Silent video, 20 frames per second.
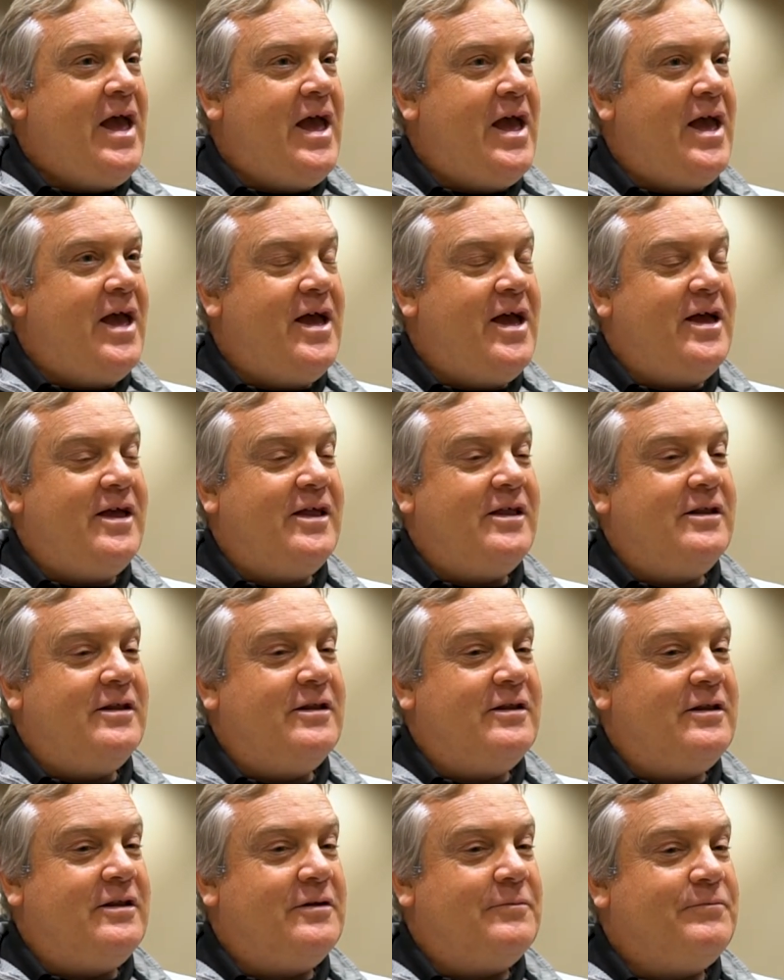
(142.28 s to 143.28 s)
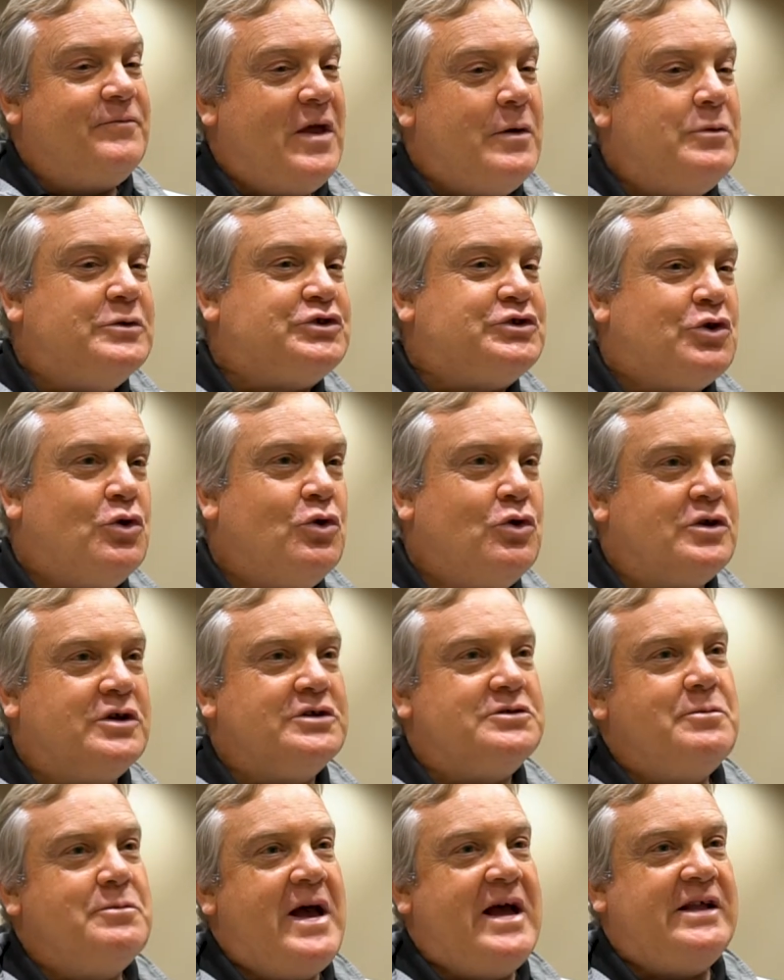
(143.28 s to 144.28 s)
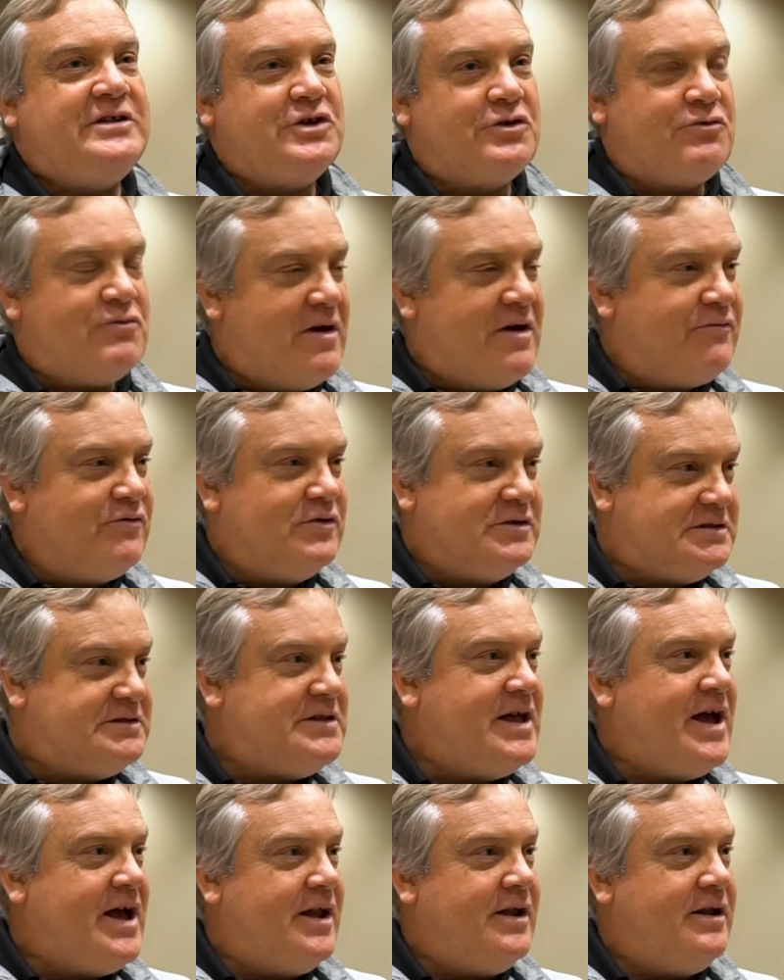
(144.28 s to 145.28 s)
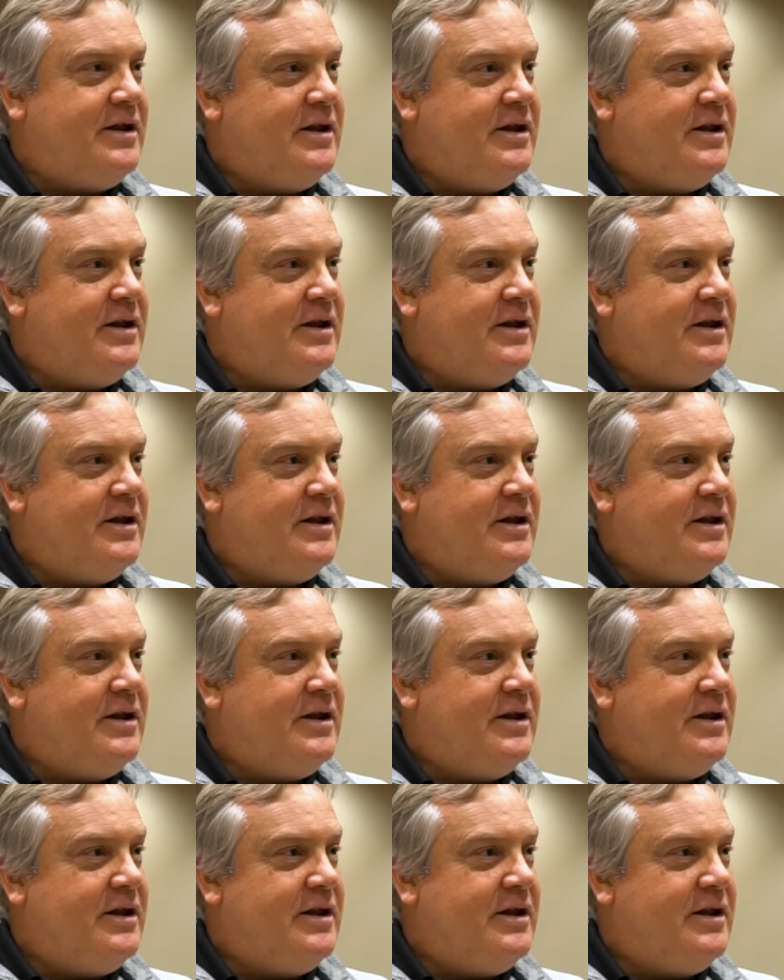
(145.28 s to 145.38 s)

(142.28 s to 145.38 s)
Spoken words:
And it was cool because Magic referenced that